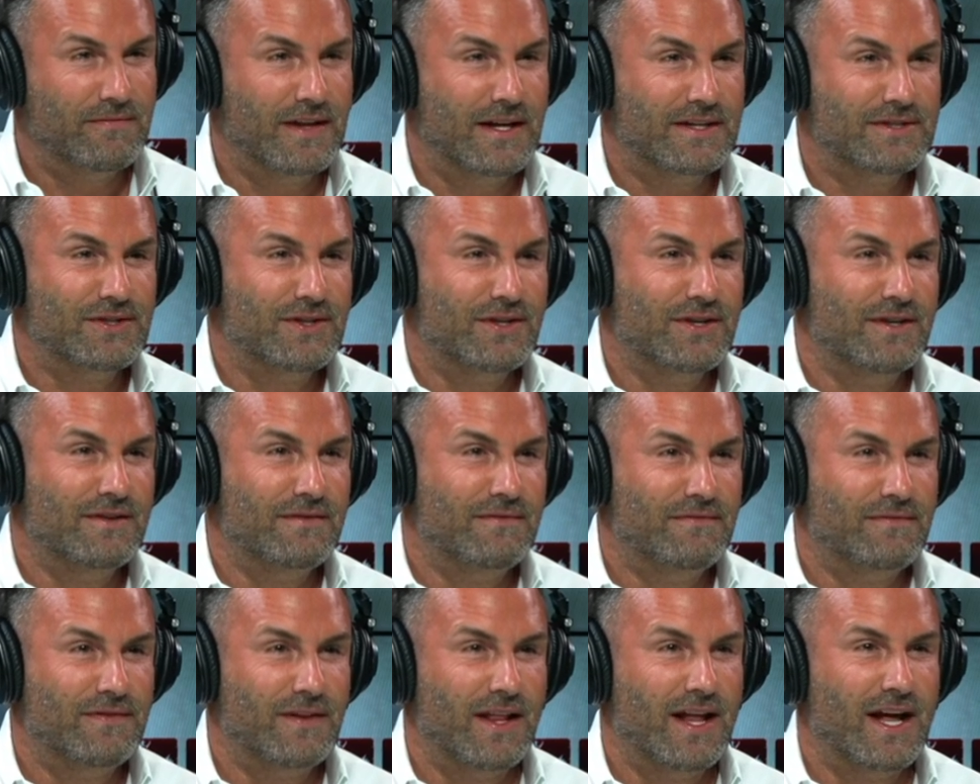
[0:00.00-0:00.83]
That's a good
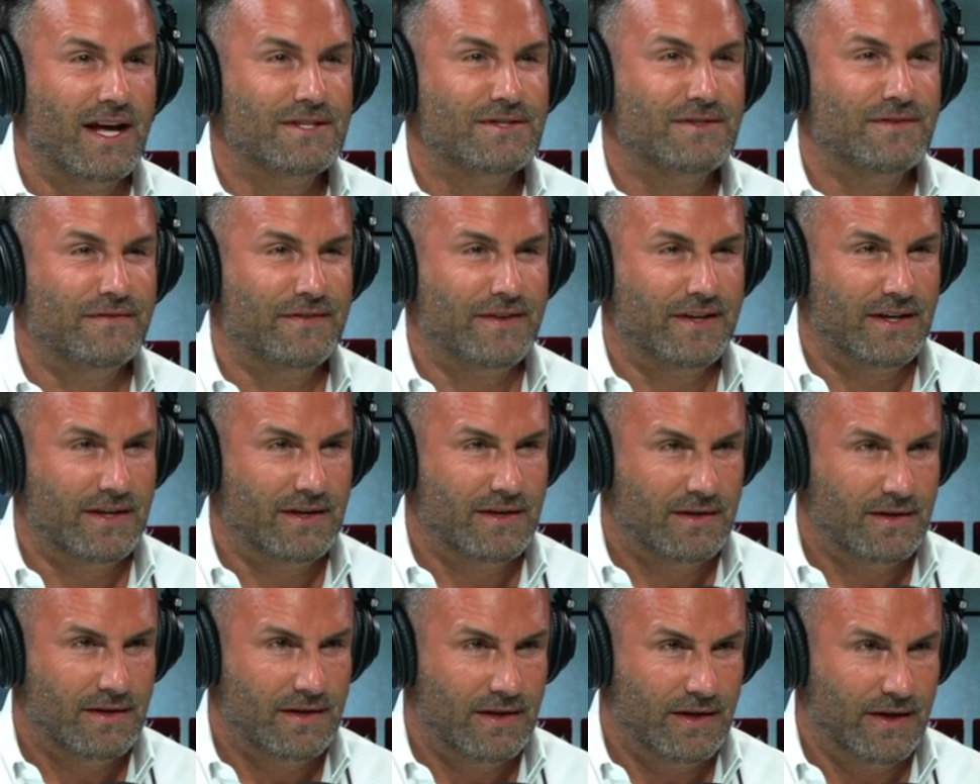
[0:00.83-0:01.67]
philosophy.
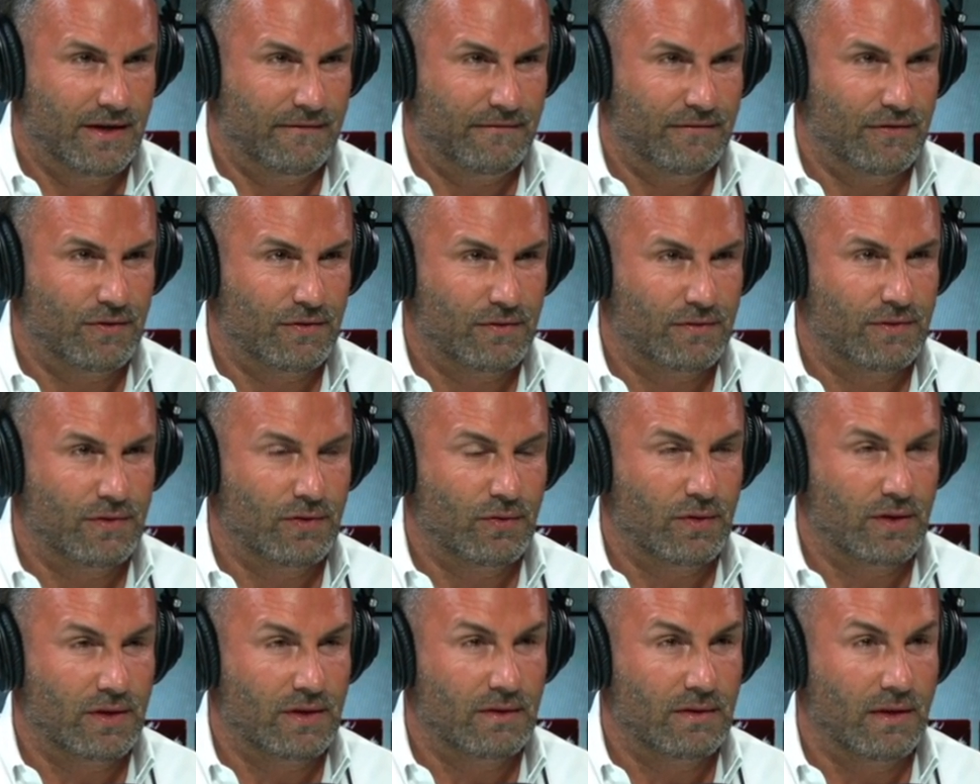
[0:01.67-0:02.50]
If you
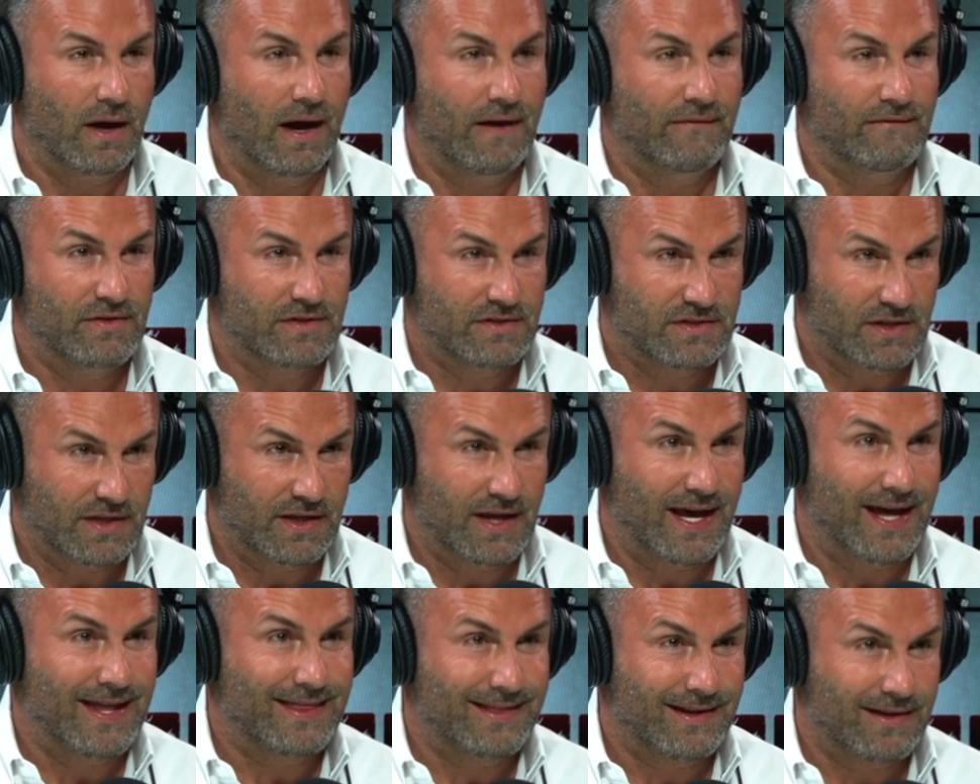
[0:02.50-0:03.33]
do it obviously
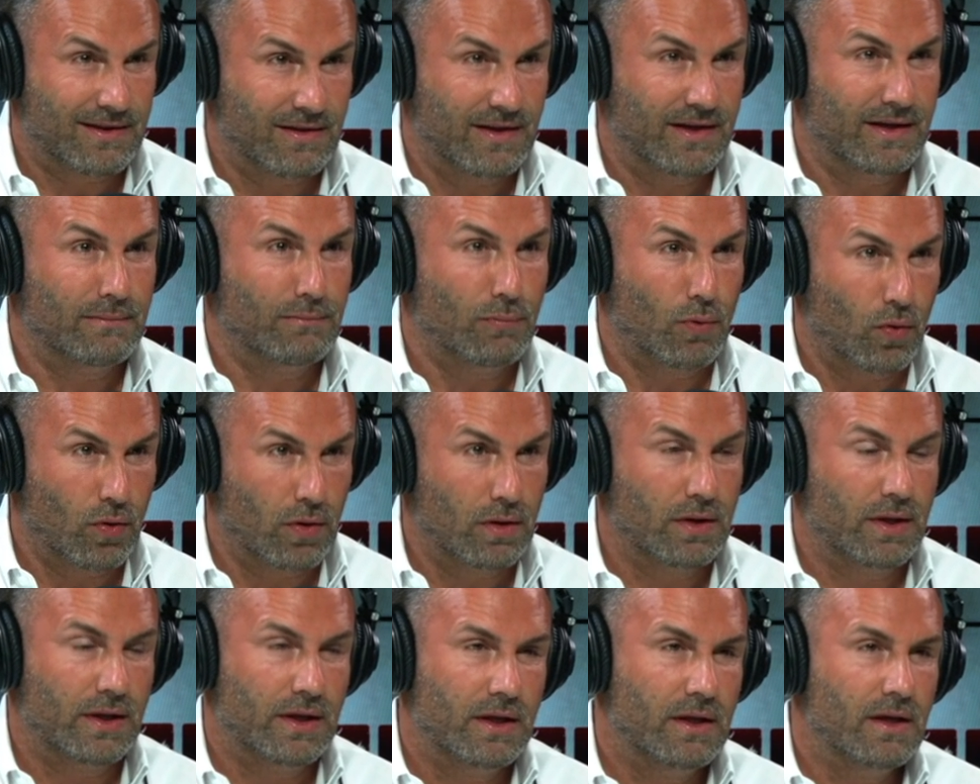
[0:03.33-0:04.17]
ethically and
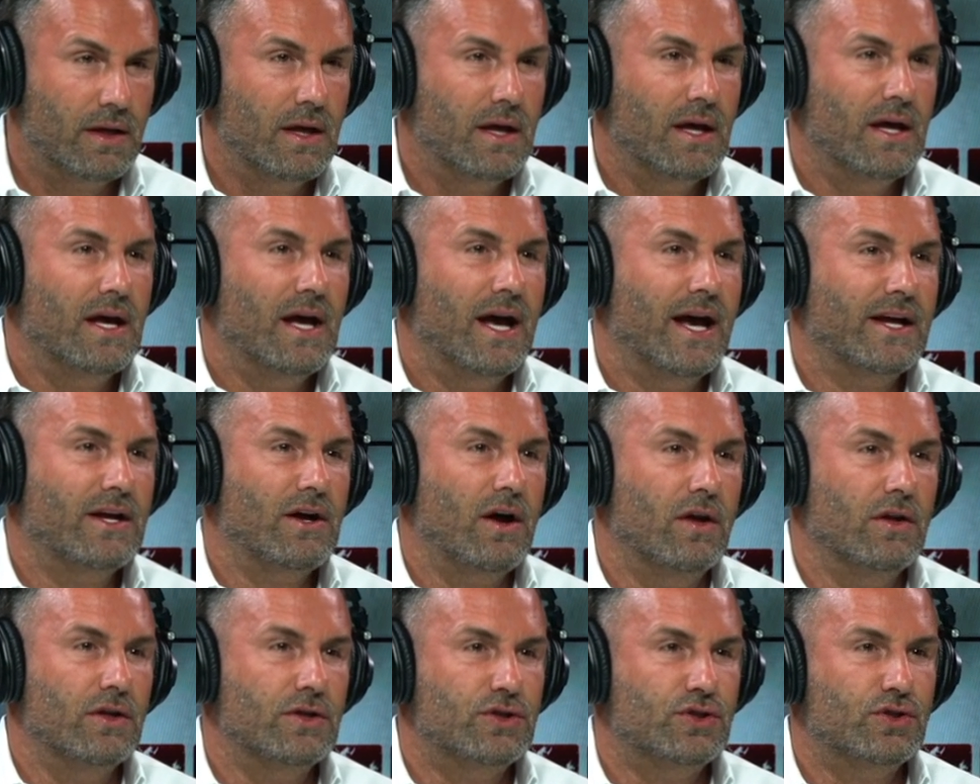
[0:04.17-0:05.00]
morally, I
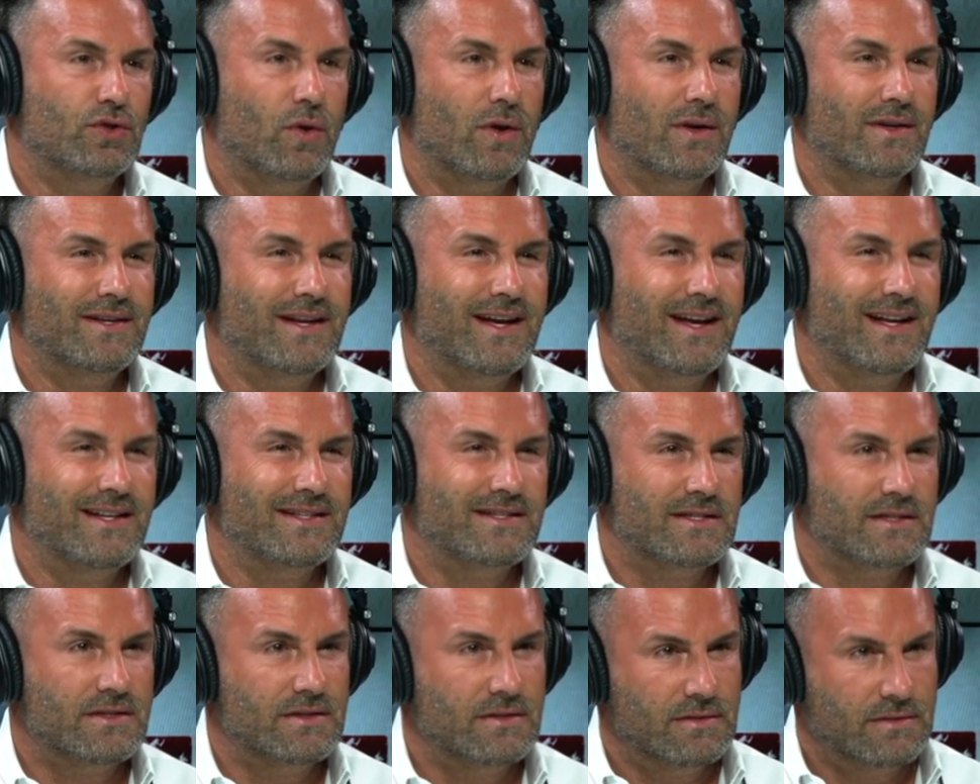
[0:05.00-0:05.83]
call it
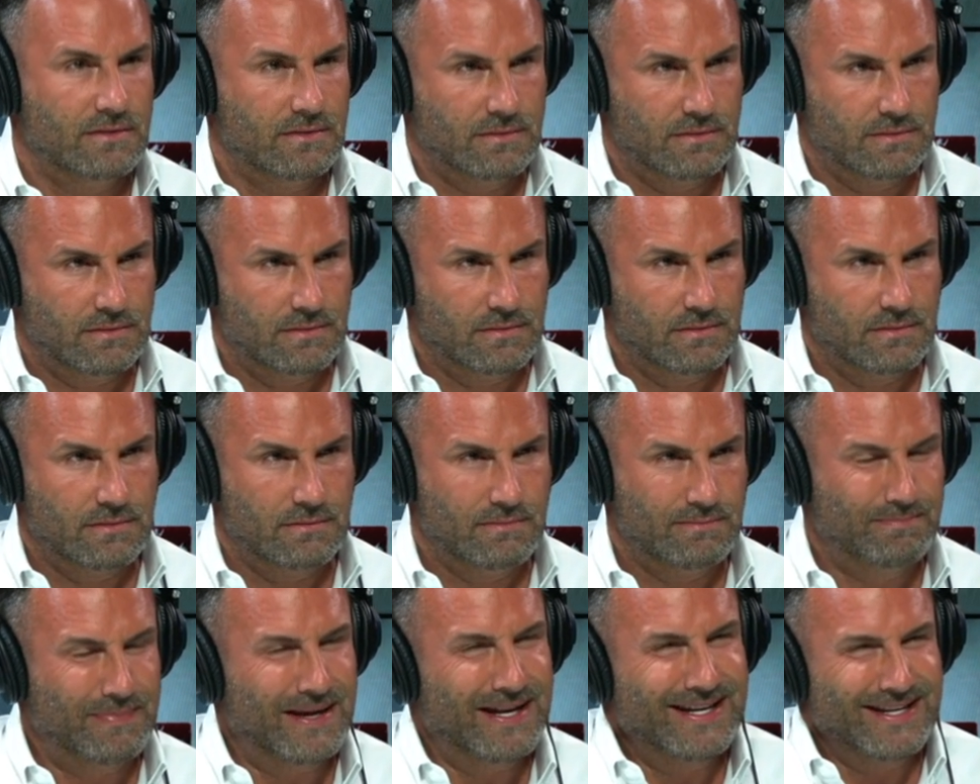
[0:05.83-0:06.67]
shortcuts,
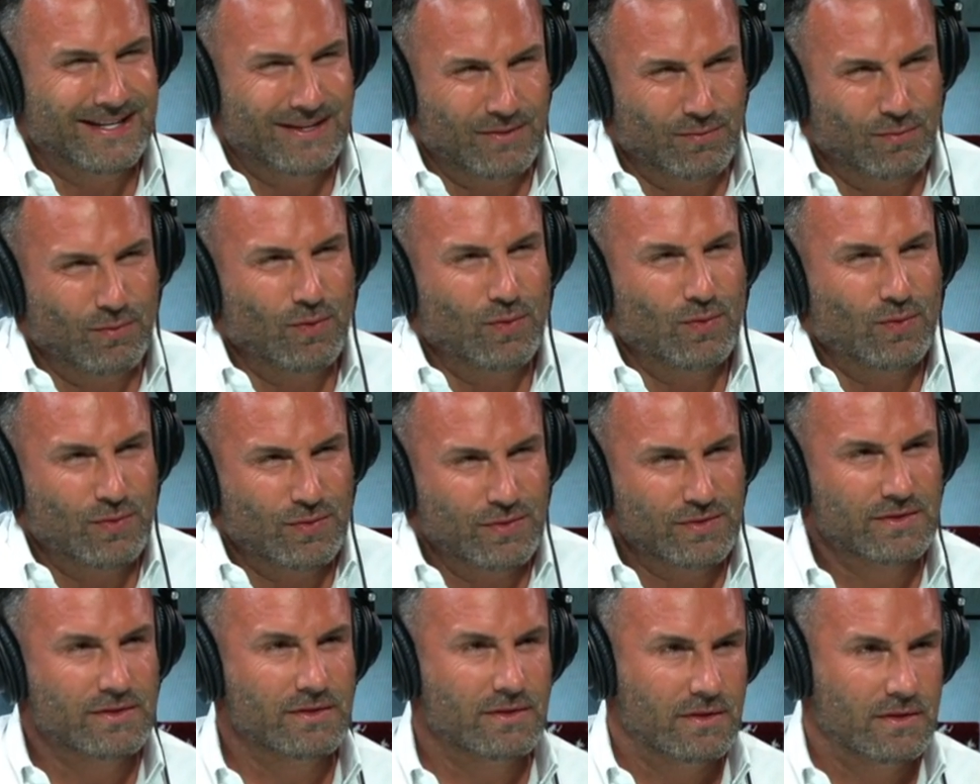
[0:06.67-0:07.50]
bending the
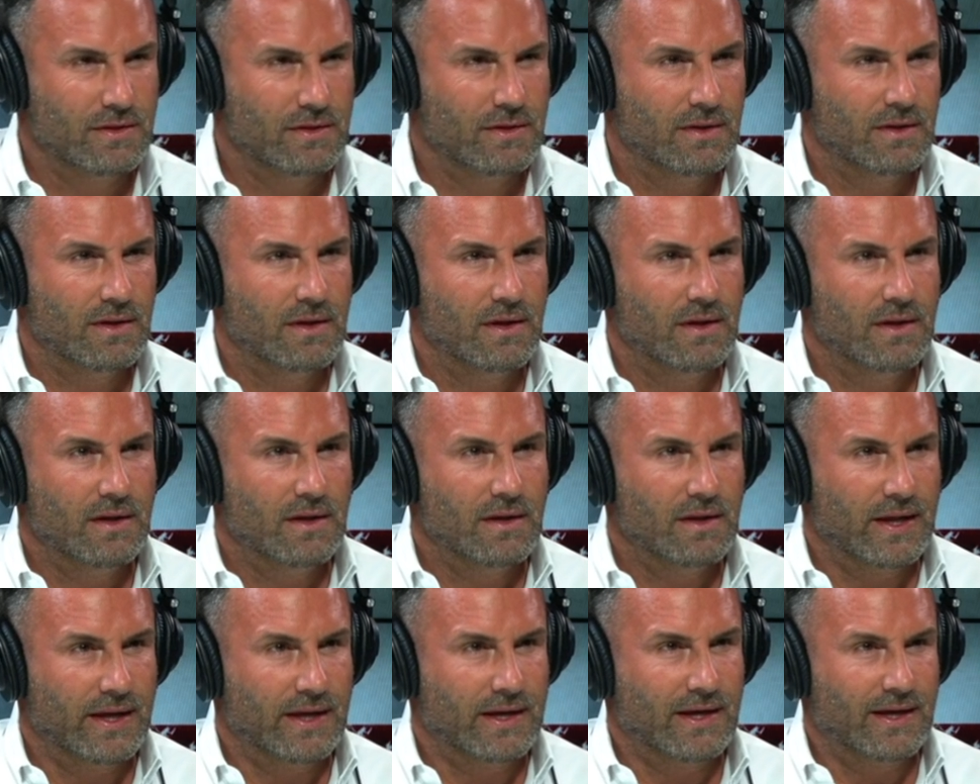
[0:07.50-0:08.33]
rules. Yeah.
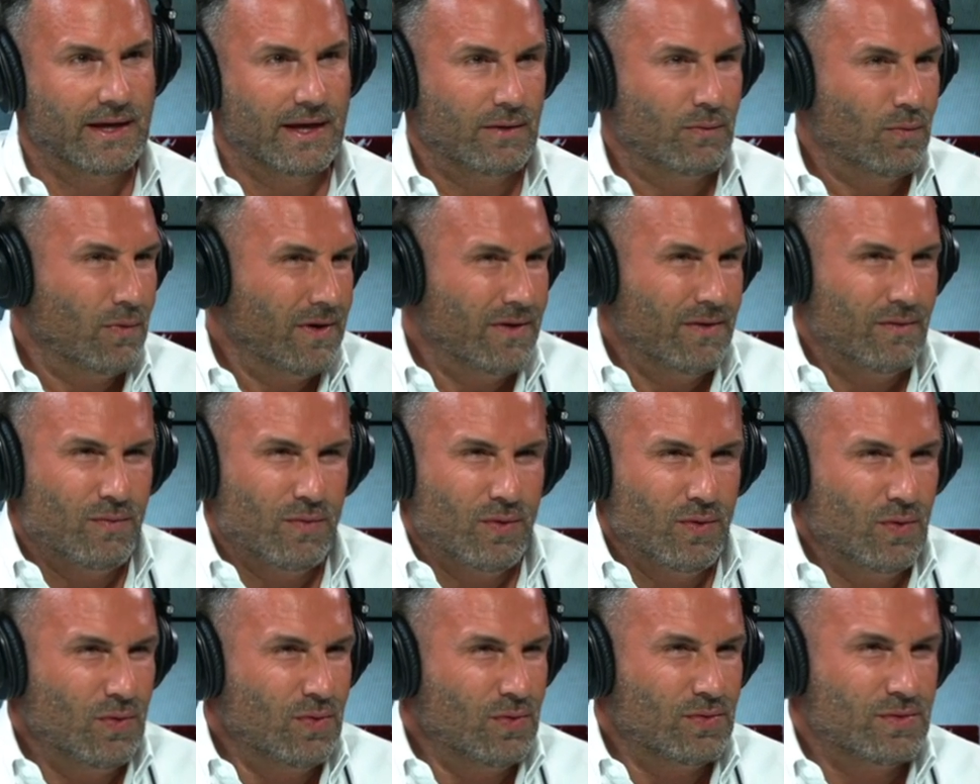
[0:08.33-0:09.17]
Like again, what are the
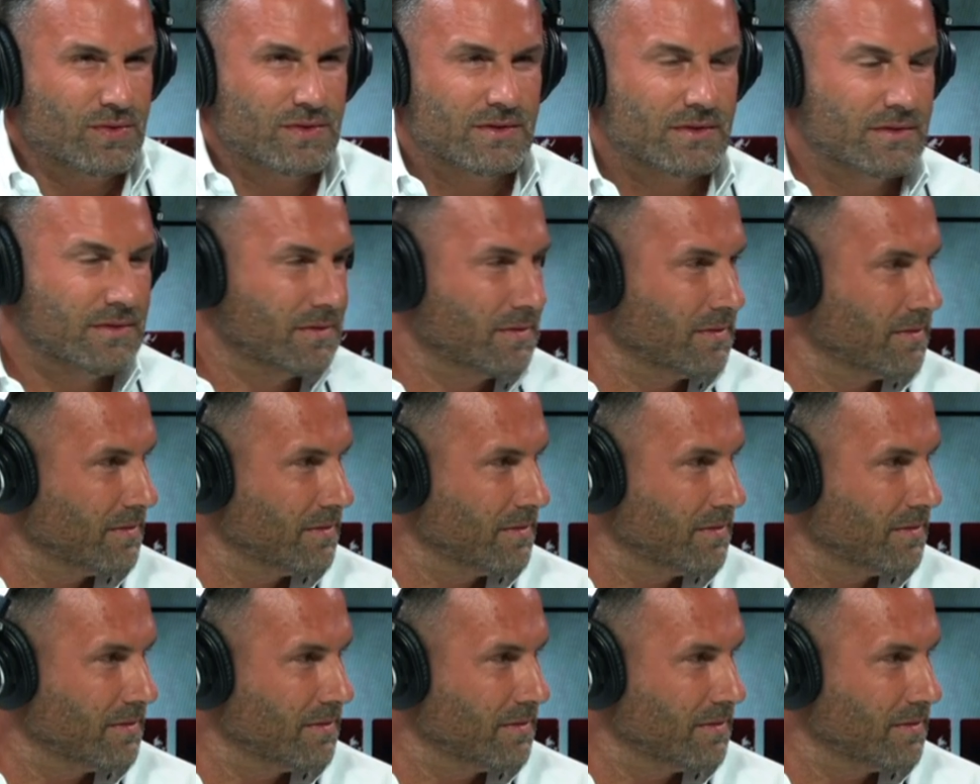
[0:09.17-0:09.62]
rules?